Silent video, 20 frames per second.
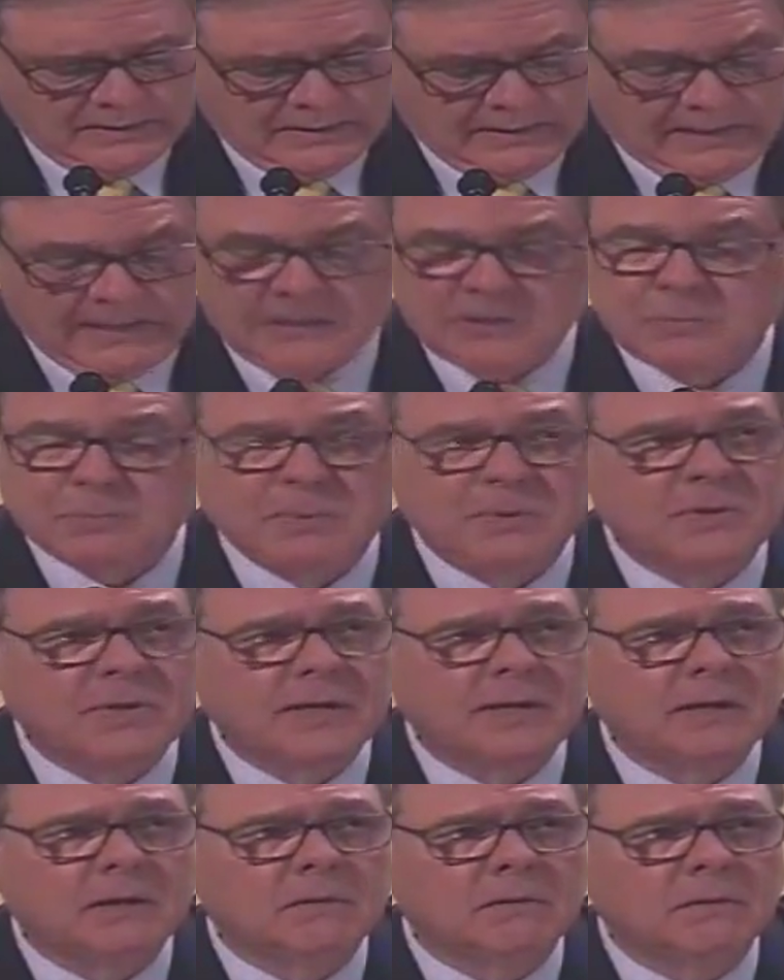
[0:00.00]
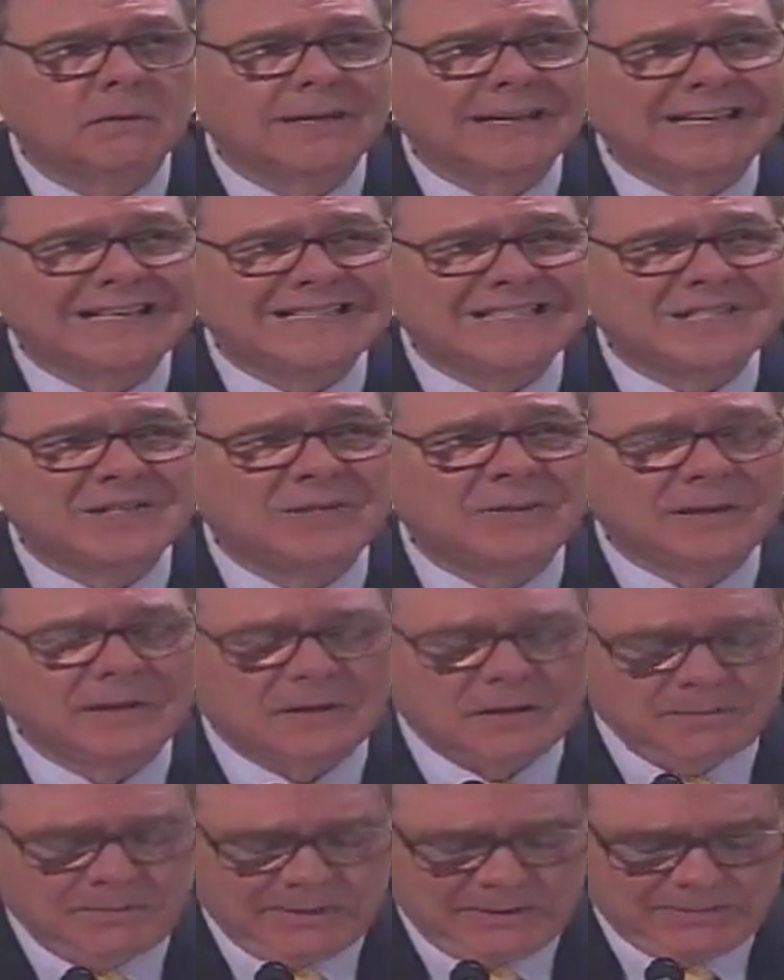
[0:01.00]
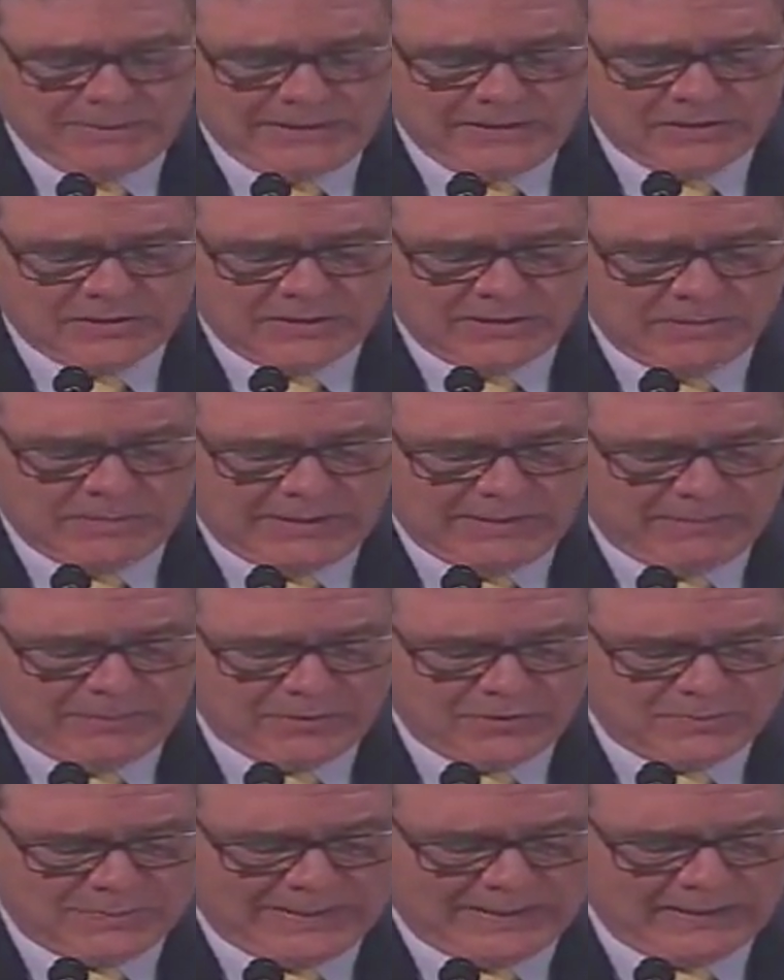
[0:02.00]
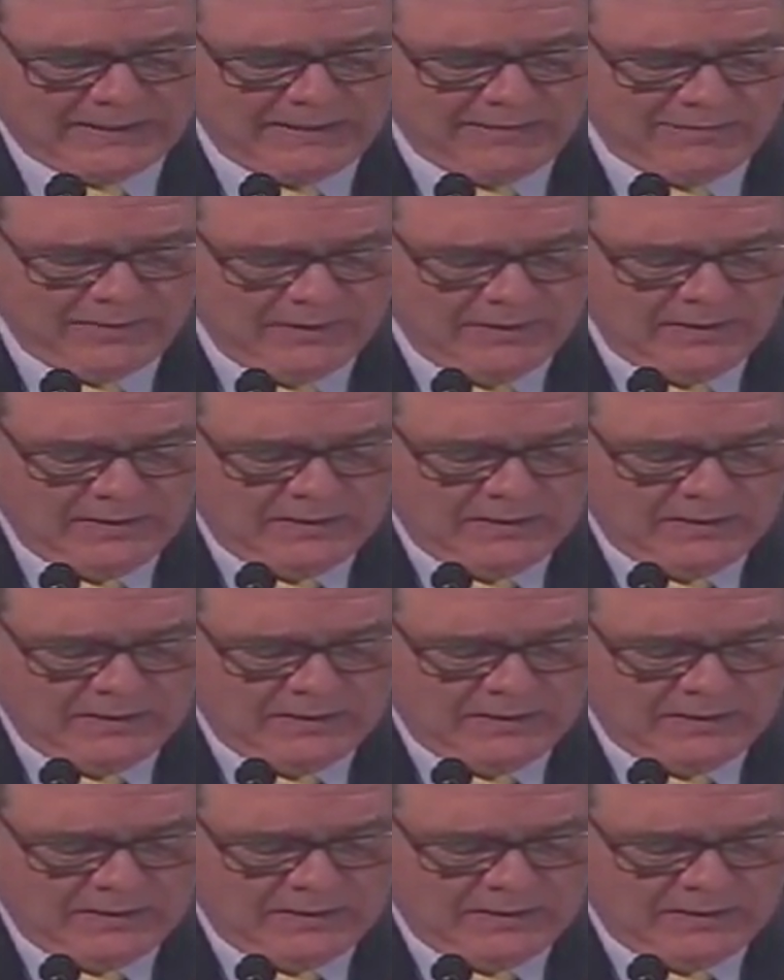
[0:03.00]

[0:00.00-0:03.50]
And it's particularly concerning to me based on my perspective